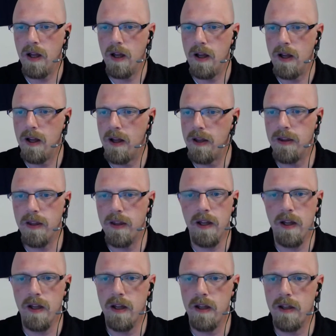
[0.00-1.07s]
And
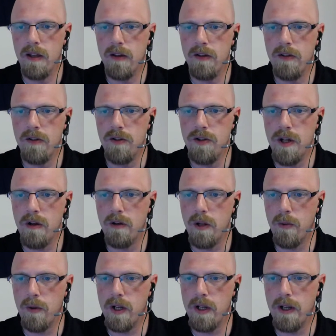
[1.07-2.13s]
then generally
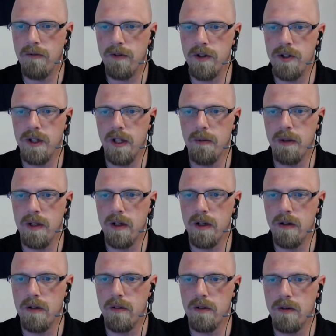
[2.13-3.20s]
when I get phishing
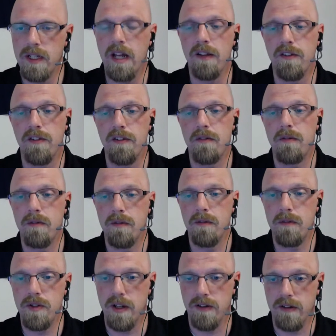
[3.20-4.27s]
email, yes,
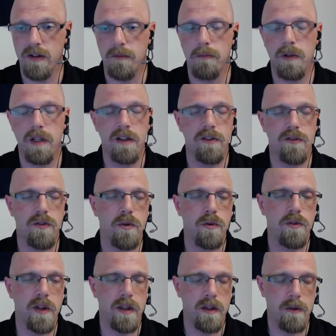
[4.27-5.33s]
Jessica, please do
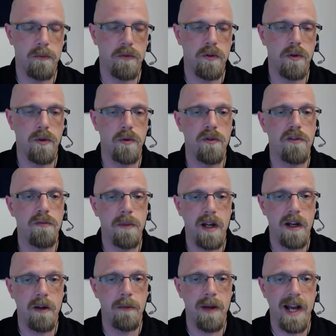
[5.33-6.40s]
send them to
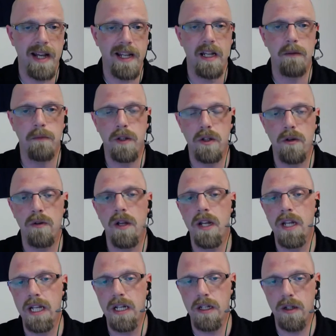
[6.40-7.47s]

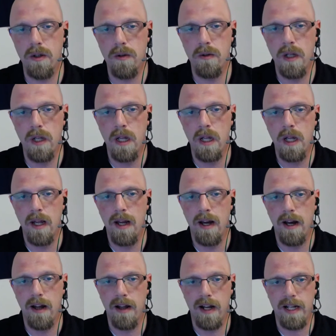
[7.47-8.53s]
spam@apu.edu.
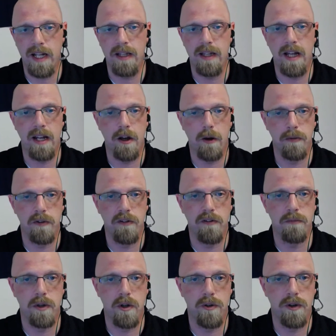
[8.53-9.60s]
Again, that helps us
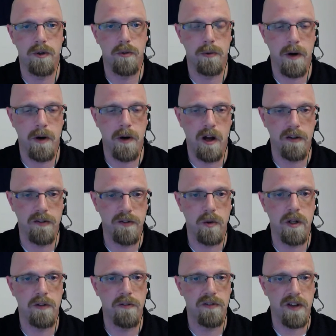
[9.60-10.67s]
build a
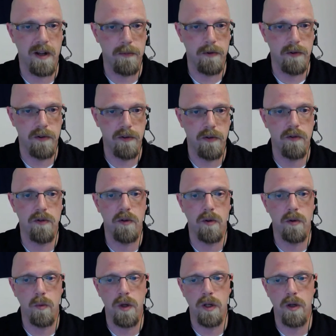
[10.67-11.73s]
repository of samples
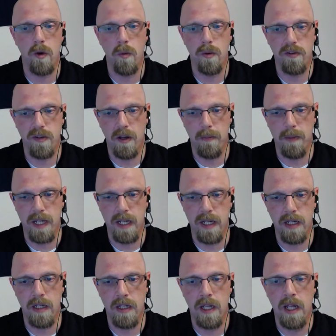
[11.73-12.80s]
so that we know what's coming
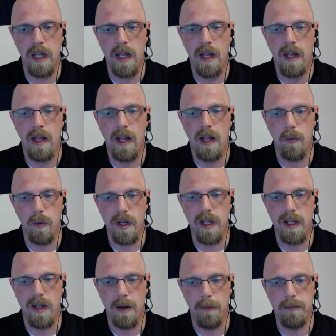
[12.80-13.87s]
in, and we
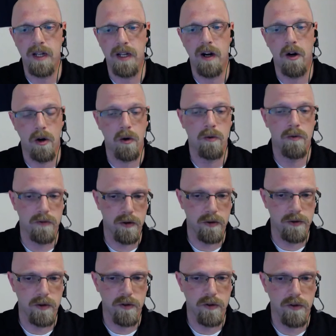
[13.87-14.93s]
can update our own
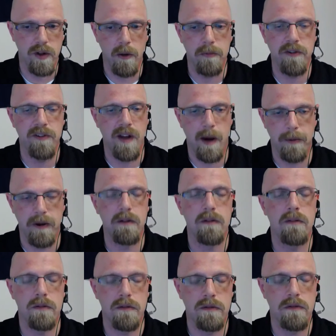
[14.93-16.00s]
filters to help stop it.